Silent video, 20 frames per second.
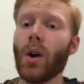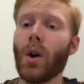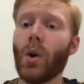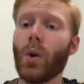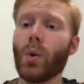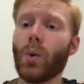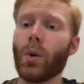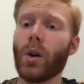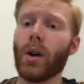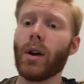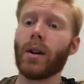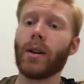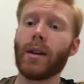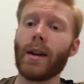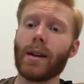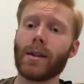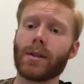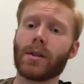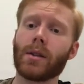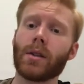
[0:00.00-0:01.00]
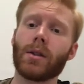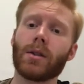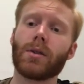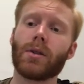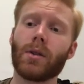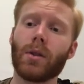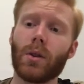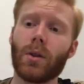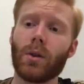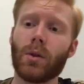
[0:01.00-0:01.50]
Oh, yes.
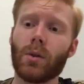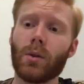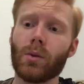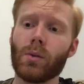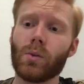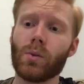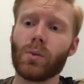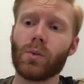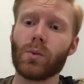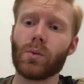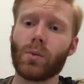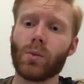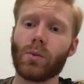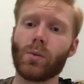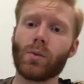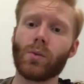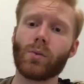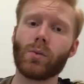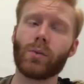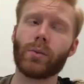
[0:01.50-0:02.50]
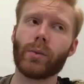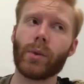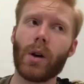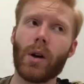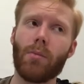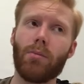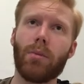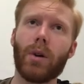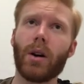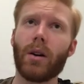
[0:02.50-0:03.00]
So
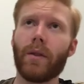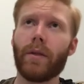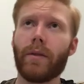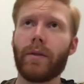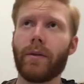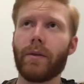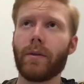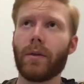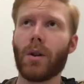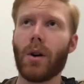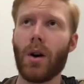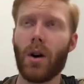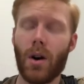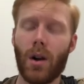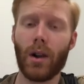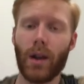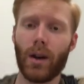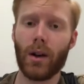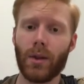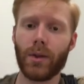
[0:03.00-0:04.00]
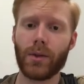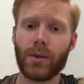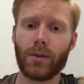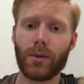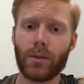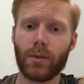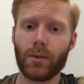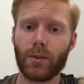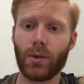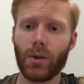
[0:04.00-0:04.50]
above all
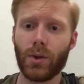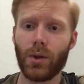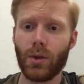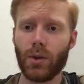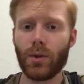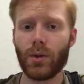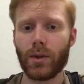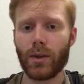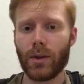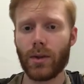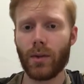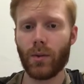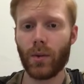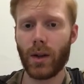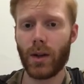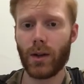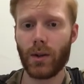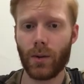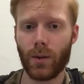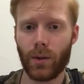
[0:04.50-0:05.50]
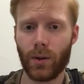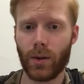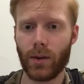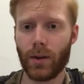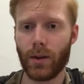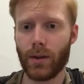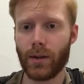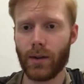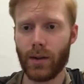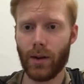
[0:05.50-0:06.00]
else, use the
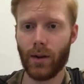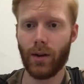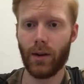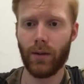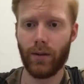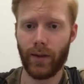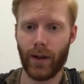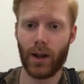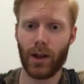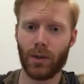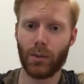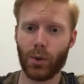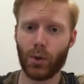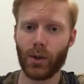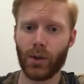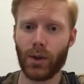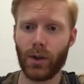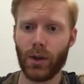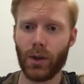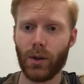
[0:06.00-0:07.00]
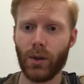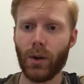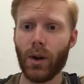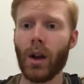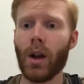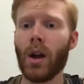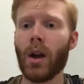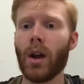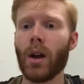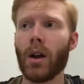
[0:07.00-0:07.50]
resources that are available to you.
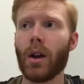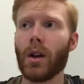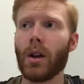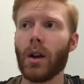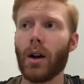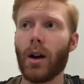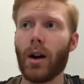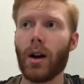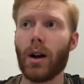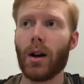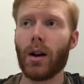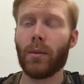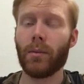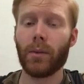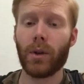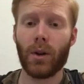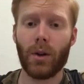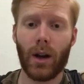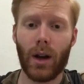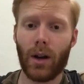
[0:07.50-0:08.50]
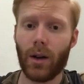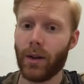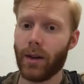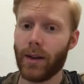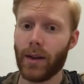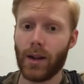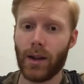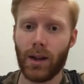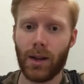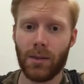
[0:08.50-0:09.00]
Your
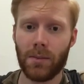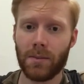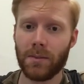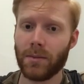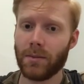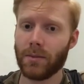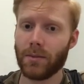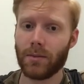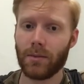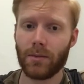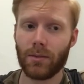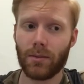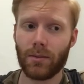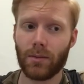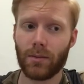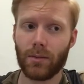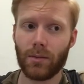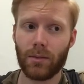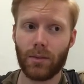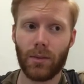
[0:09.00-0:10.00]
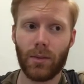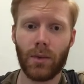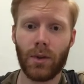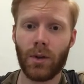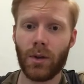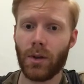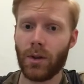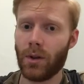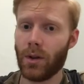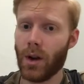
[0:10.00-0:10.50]
health team,
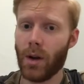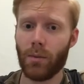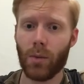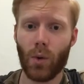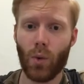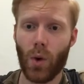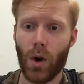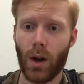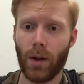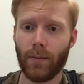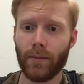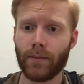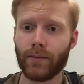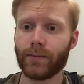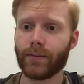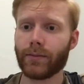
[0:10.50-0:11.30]
number one.